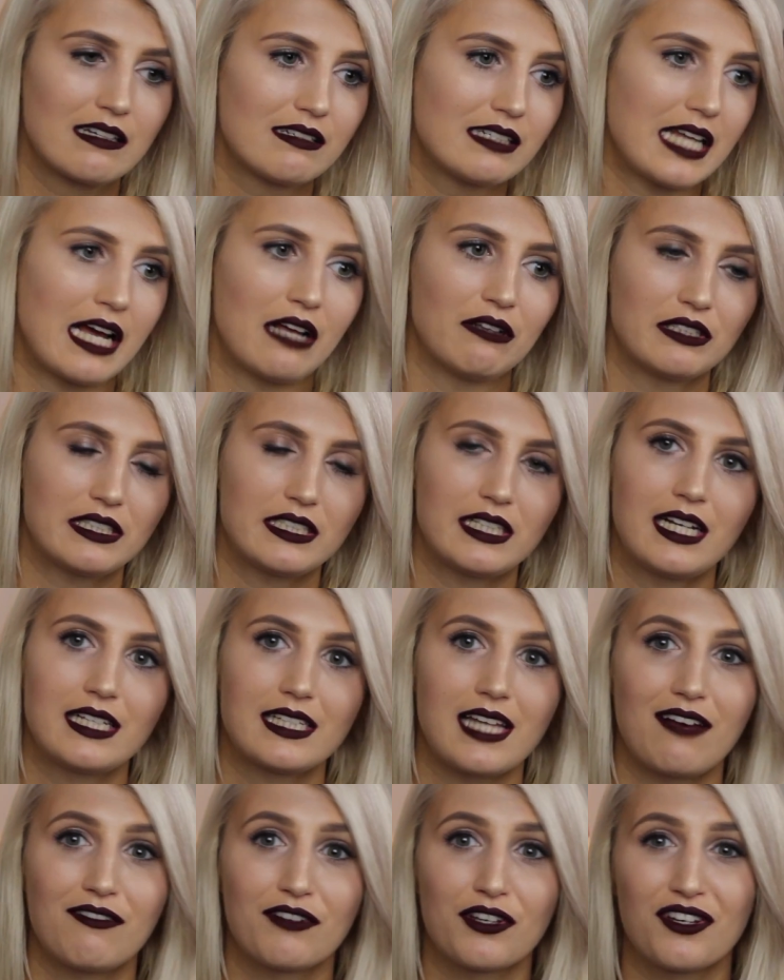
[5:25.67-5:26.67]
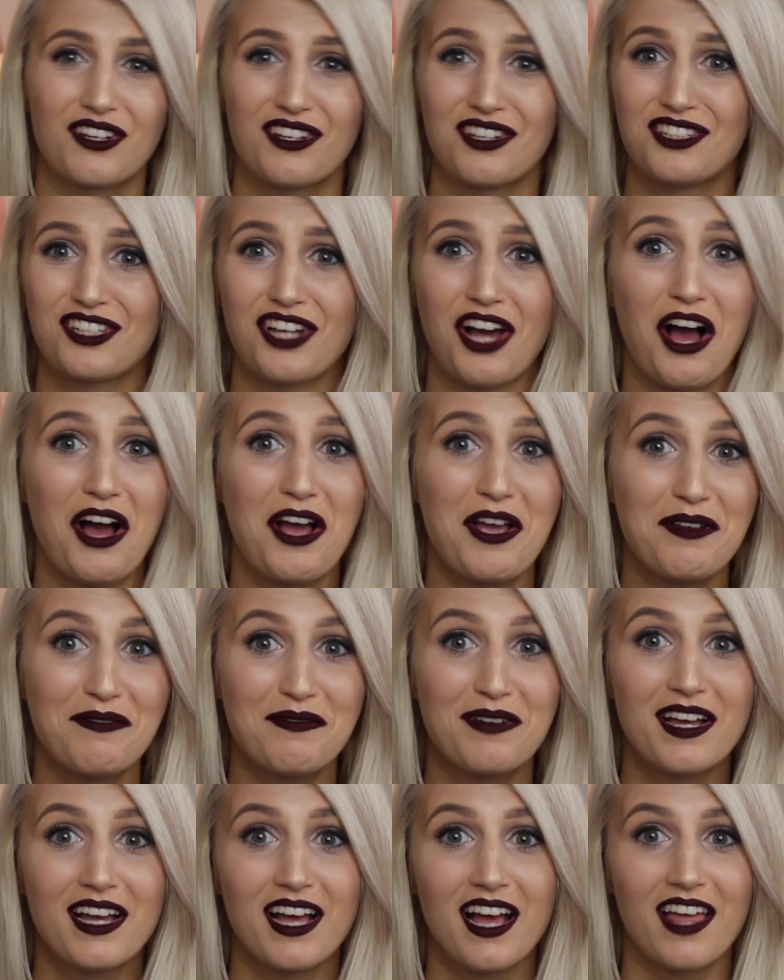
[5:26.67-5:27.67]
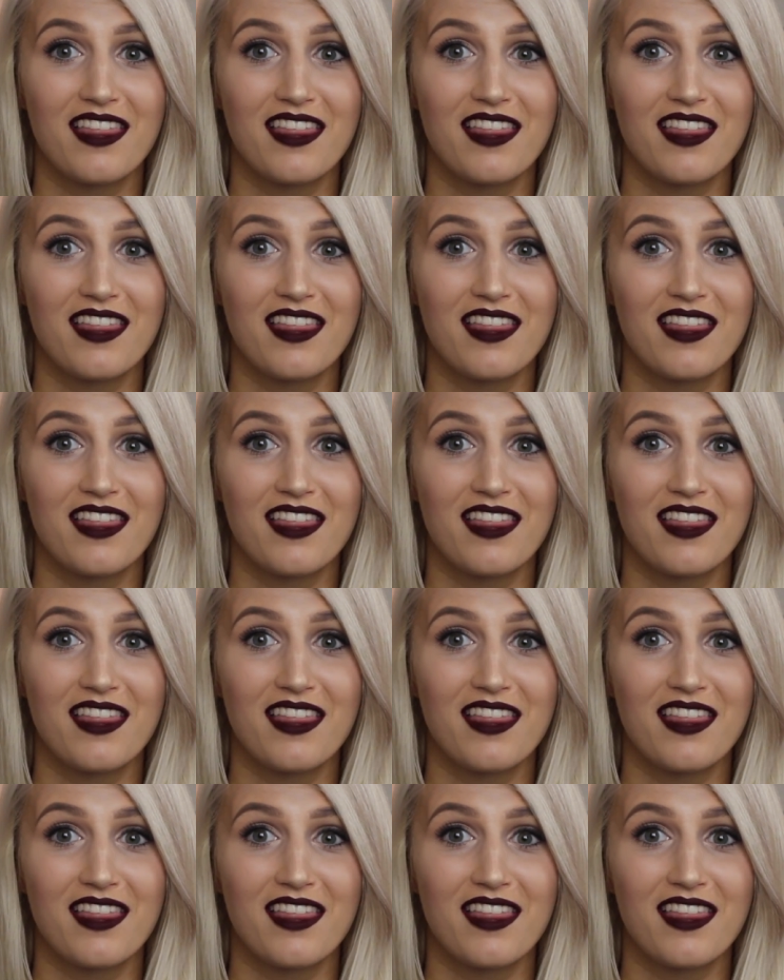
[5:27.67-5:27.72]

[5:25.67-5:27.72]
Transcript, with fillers: downstairs having a good time.